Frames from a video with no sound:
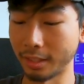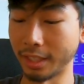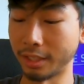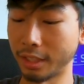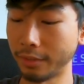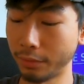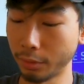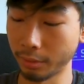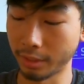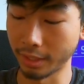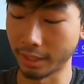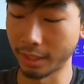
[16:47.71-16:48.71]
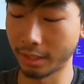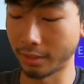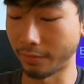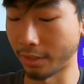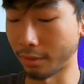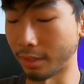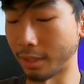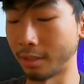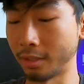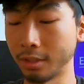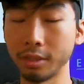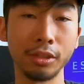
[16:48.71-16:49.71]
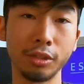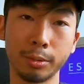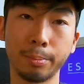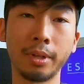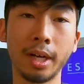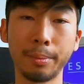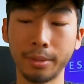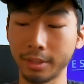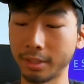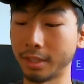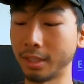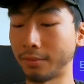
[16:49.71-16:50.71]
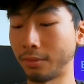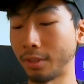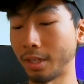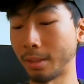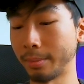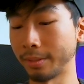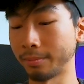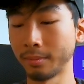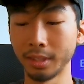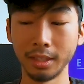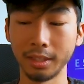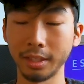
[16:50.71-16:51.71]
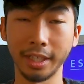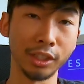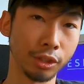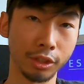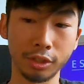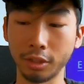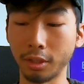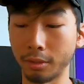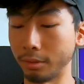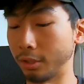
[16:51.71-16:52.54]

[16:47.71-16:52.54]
They give you the adhesive that you need. You just plop on the adhesive to your helmet and you're good to go.